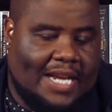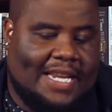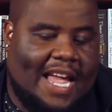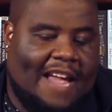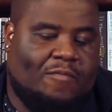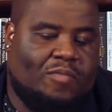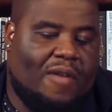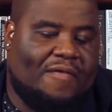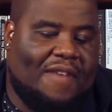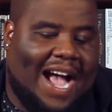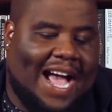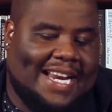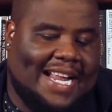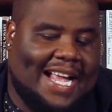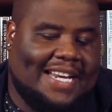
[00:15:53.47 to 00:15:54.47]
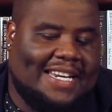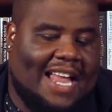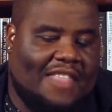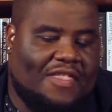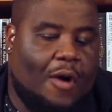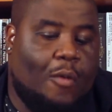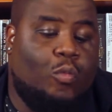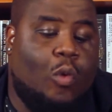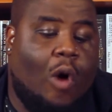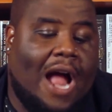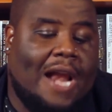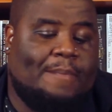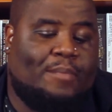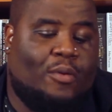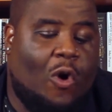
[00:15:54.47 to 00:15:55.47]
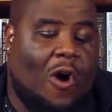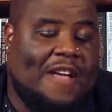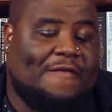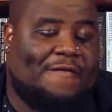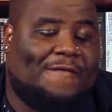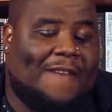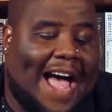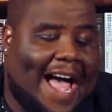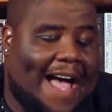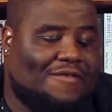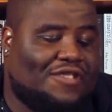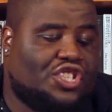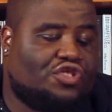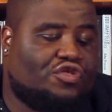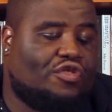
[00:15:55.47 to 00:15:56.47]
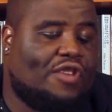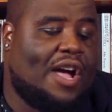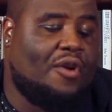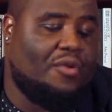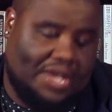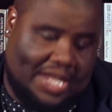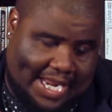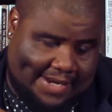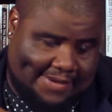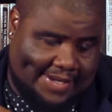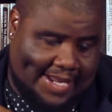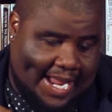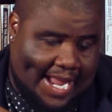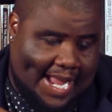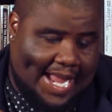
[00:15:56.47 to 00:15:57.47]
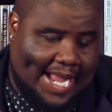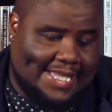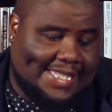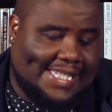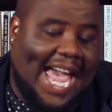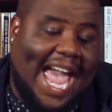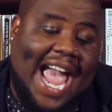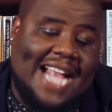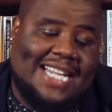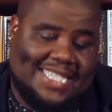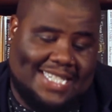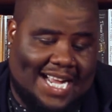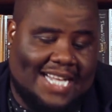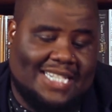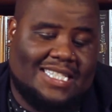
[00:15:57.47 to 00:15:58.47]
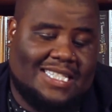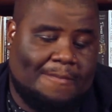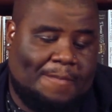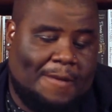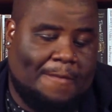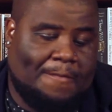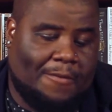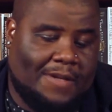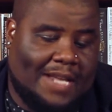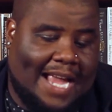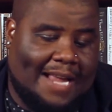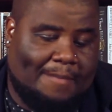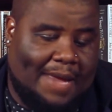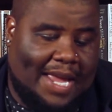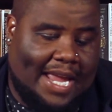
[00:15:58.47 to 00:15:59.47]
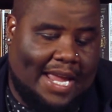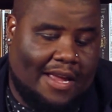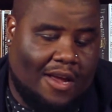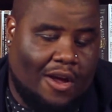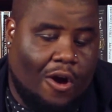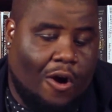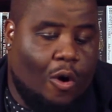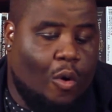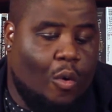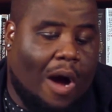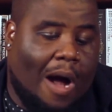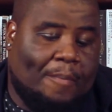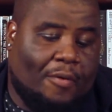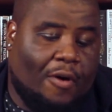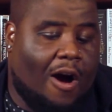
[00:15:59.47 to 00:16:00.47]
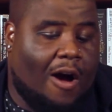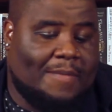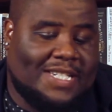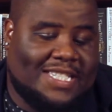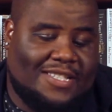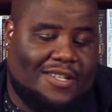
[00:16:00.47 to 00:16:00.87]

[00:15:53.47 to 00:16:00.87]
they've provided another $1.5 trillion in tax cuts to people like me, who I promise